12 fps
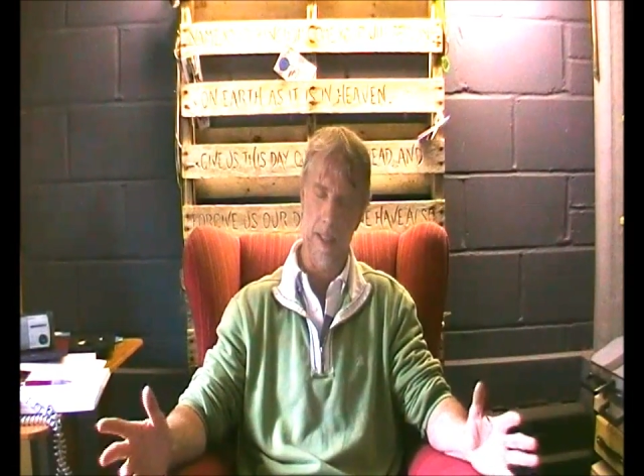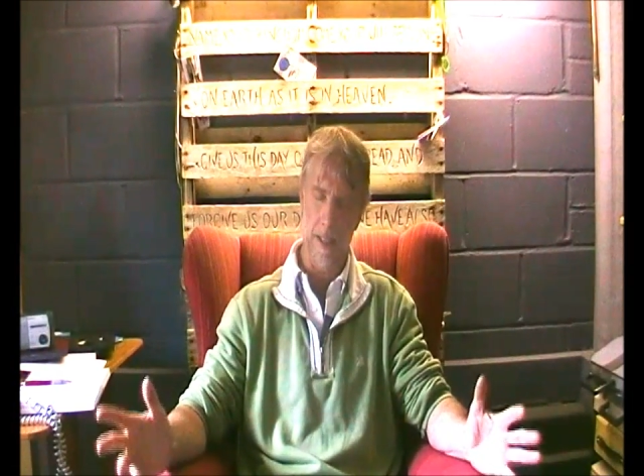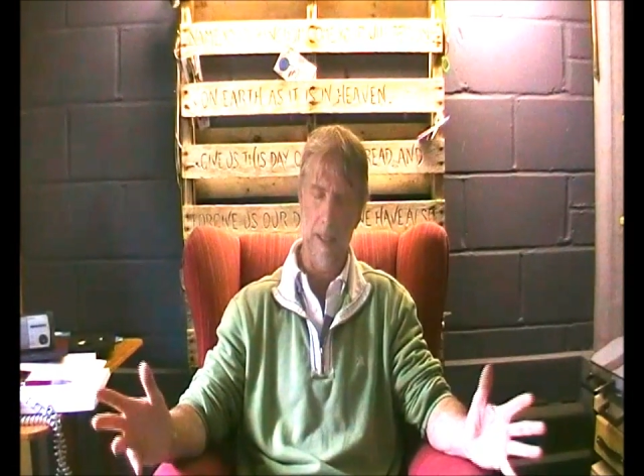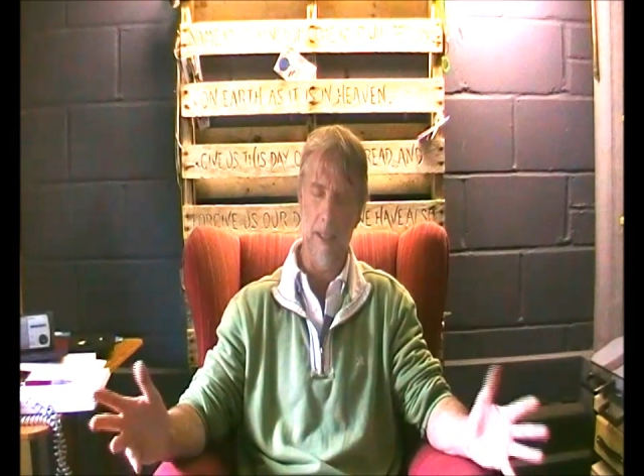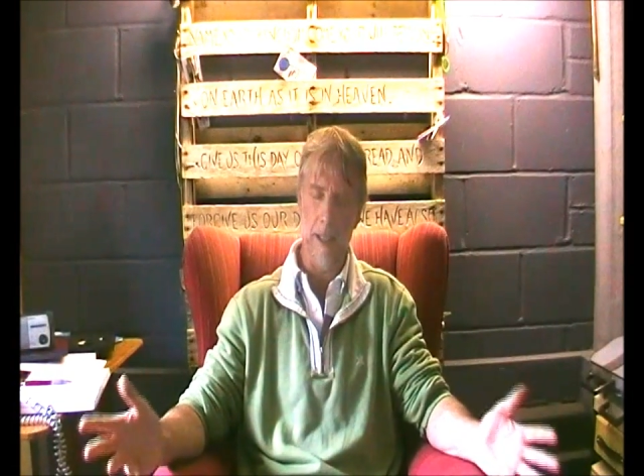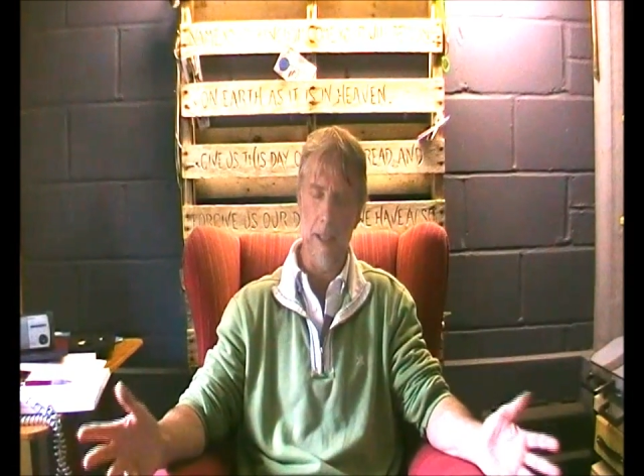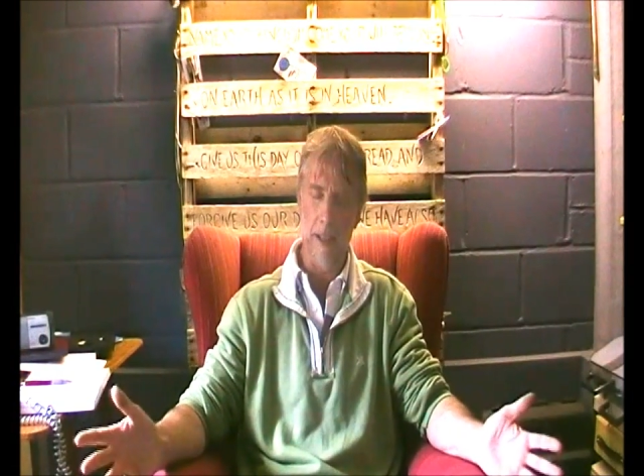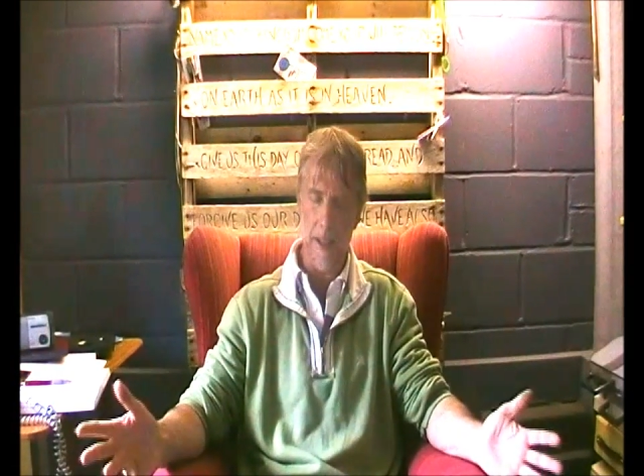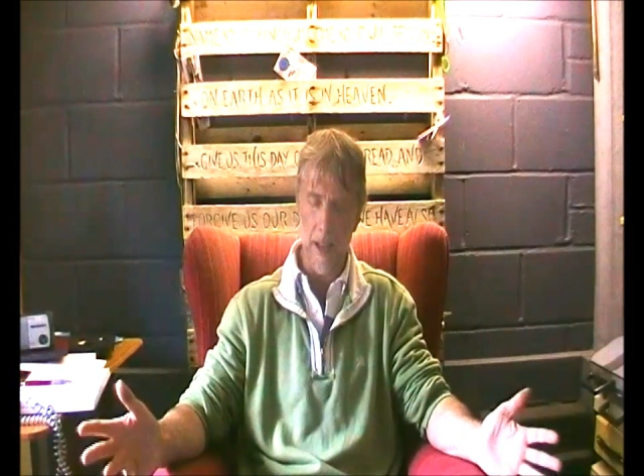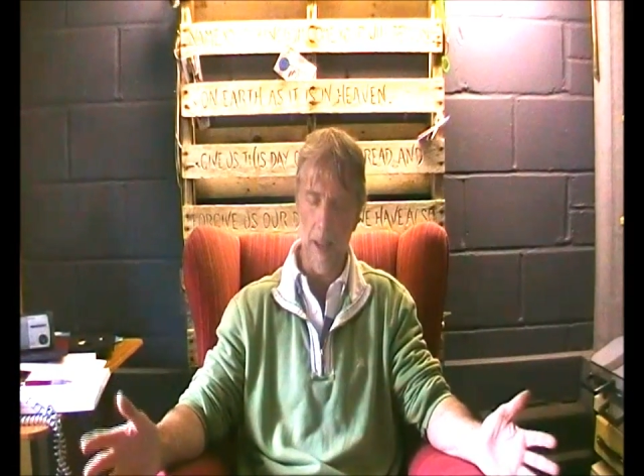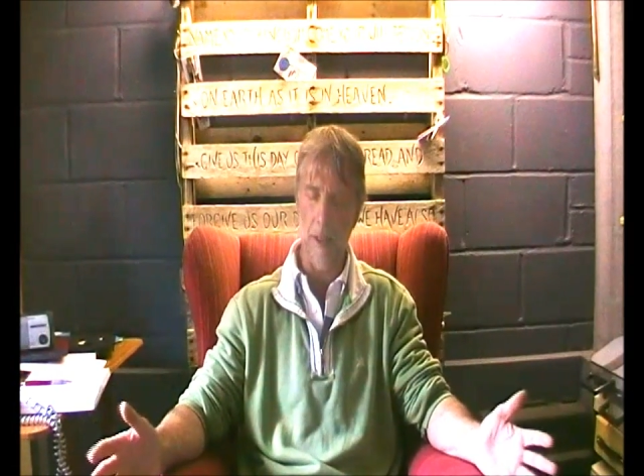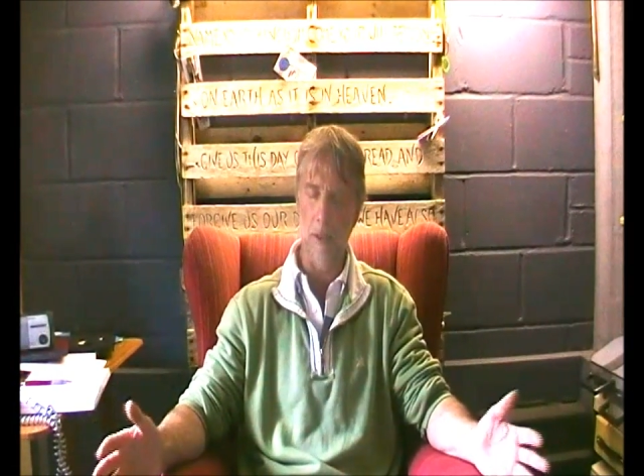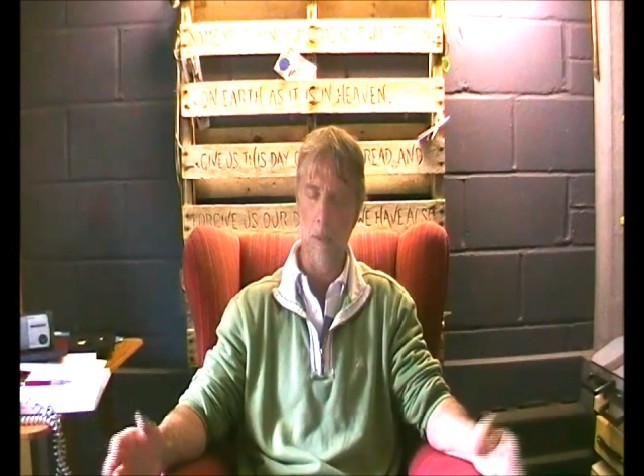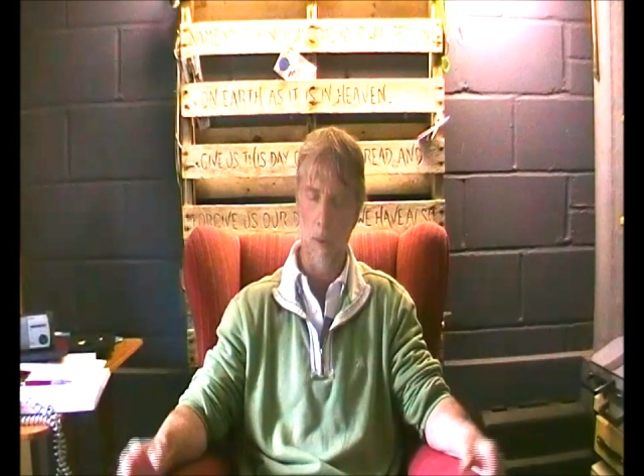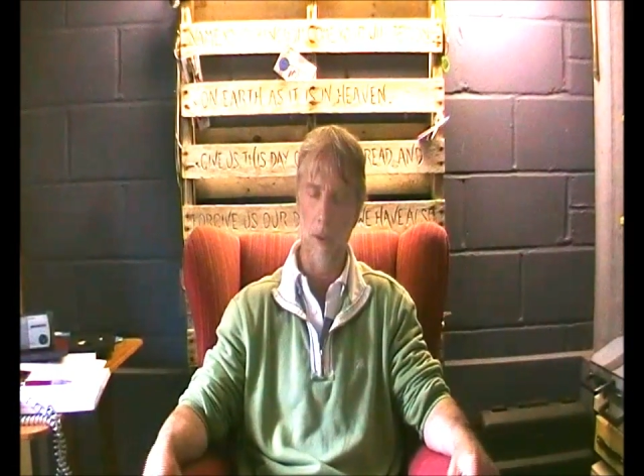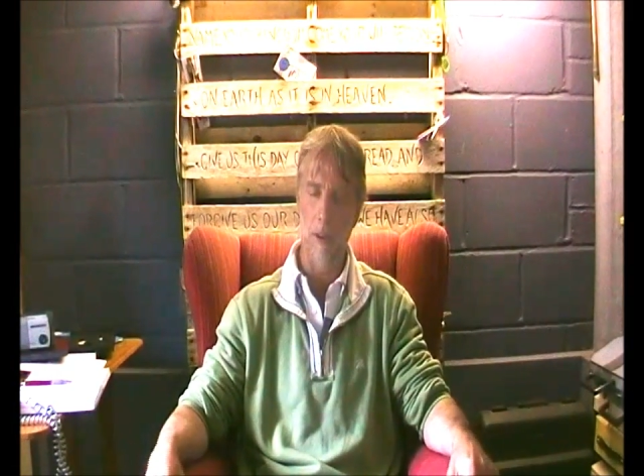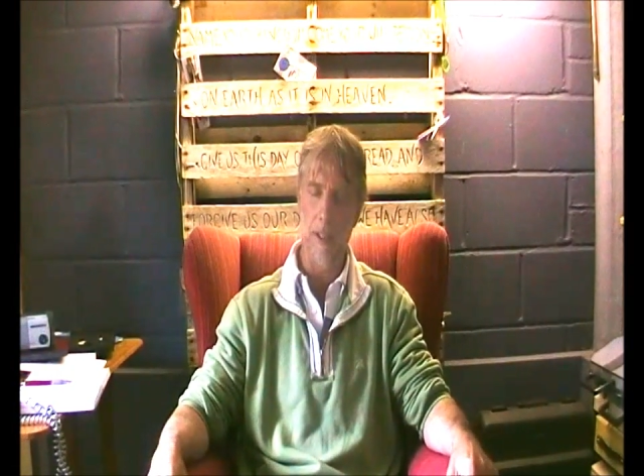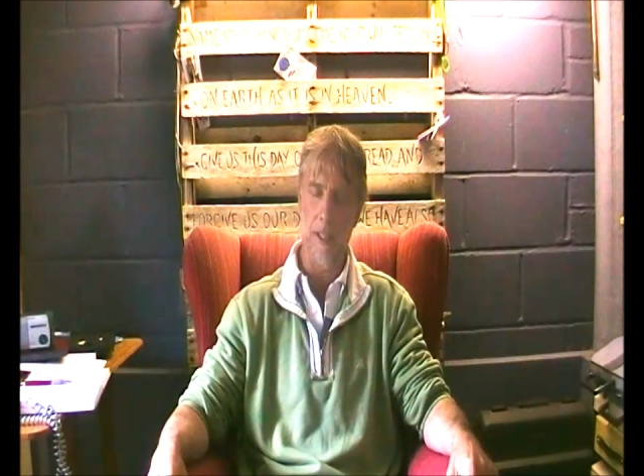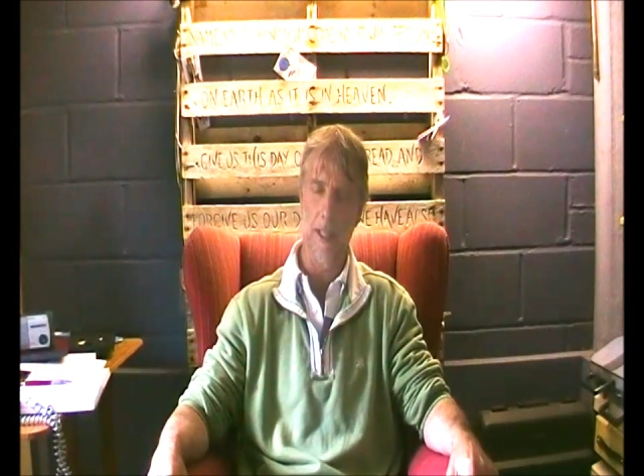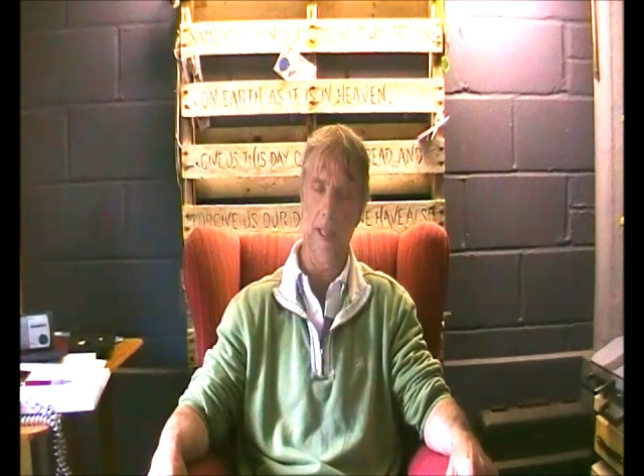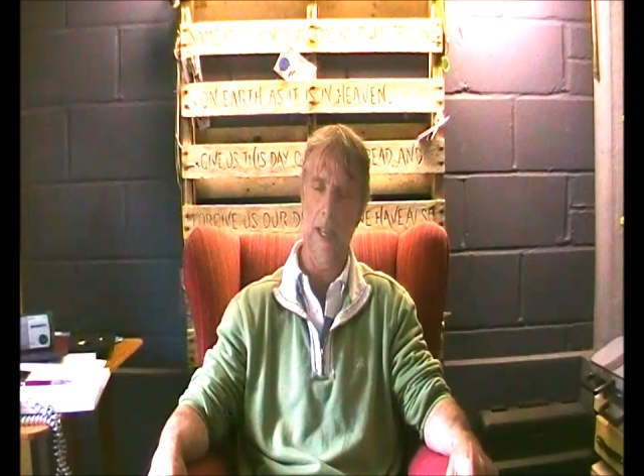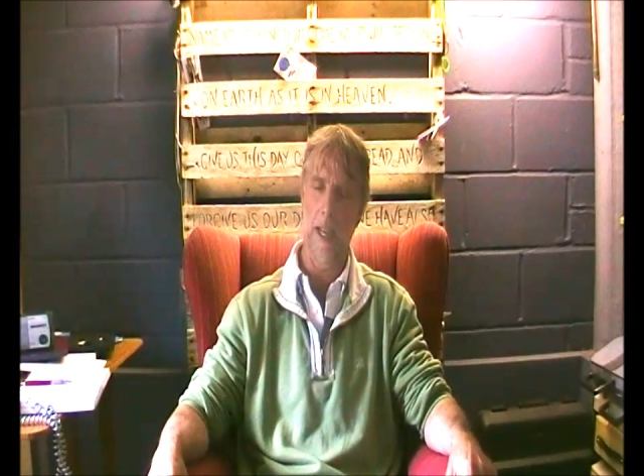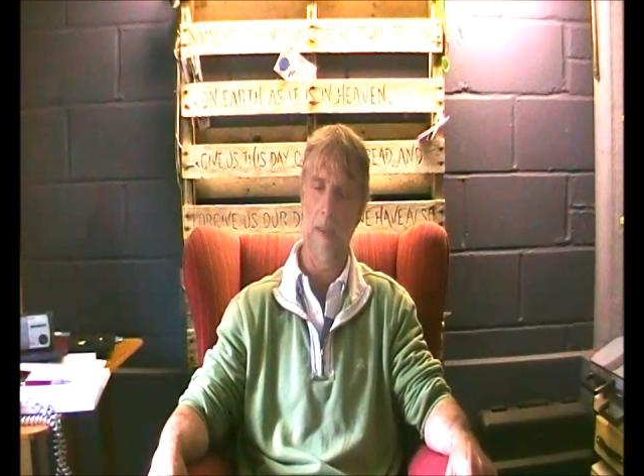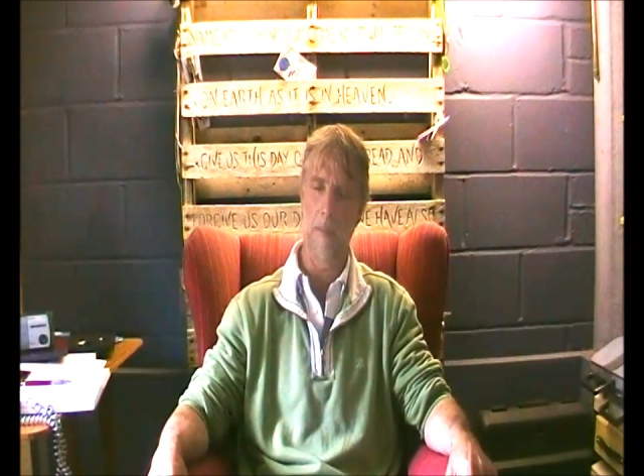you know, another war is going
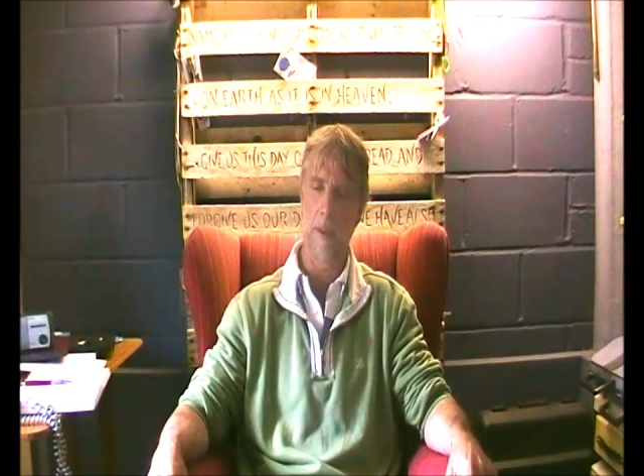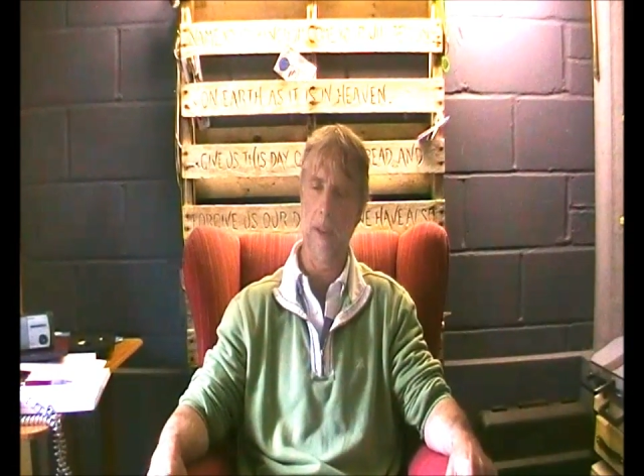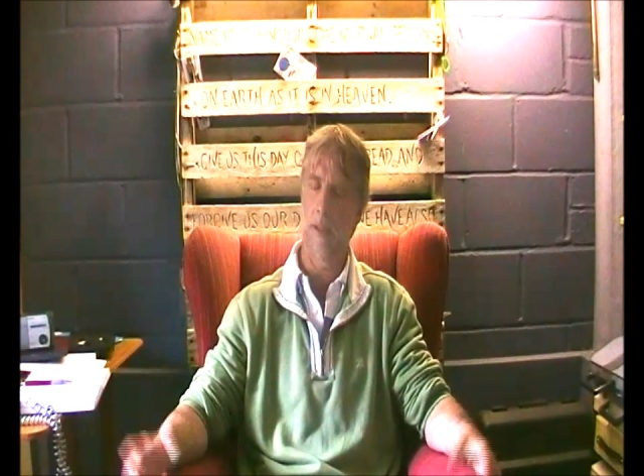to happen.